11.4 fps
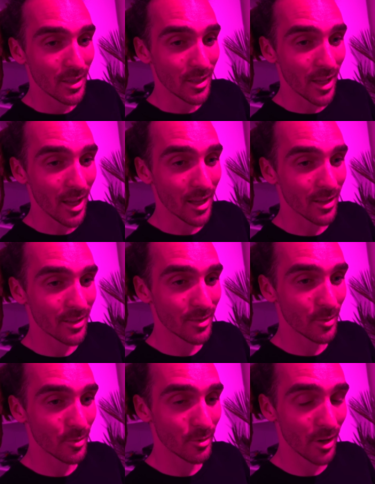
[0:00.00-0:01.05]
yeah,
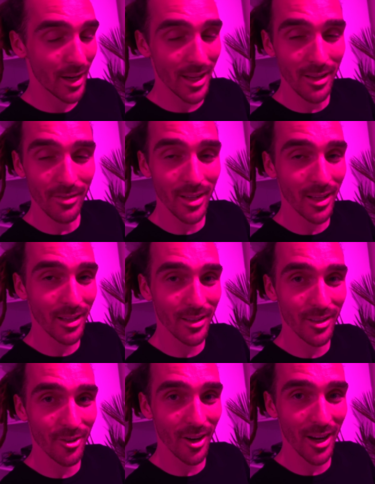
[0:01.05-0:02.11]
great evening,
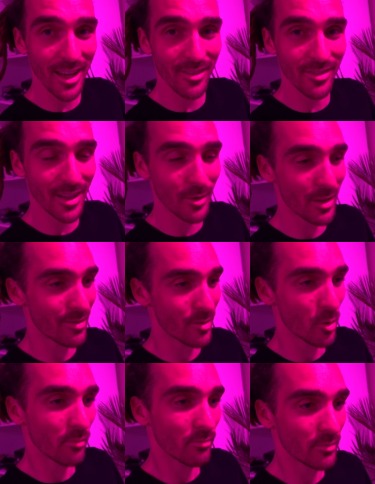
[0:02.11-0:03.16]
great evening with
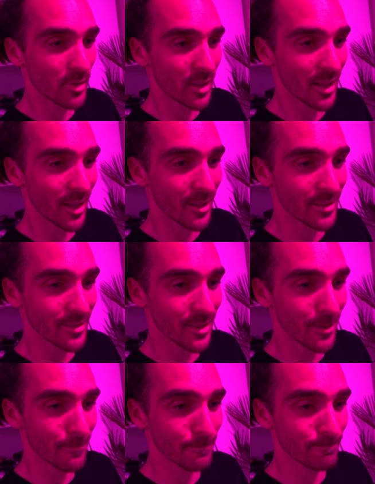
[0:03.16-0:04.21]
everyone. And
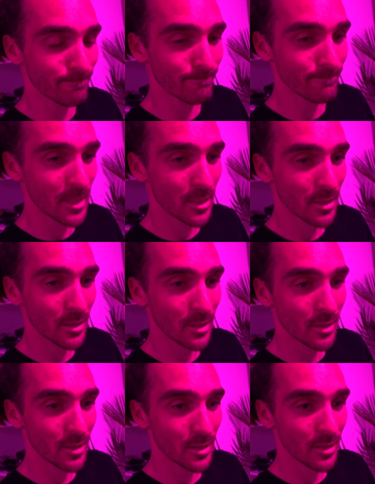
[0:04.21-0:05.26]
um,
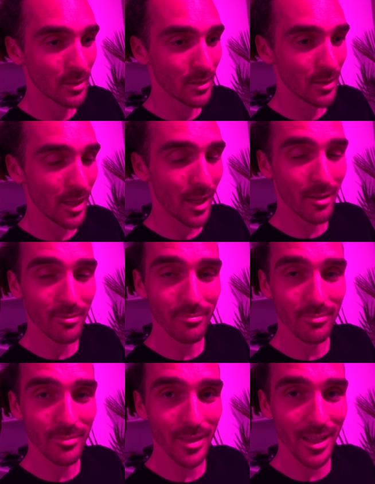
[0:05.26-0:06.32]
yeah,
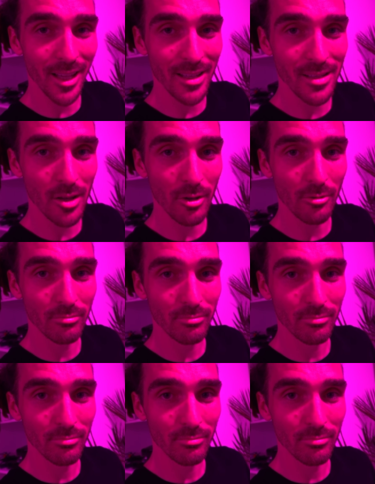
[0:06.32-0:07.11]
I guess I'll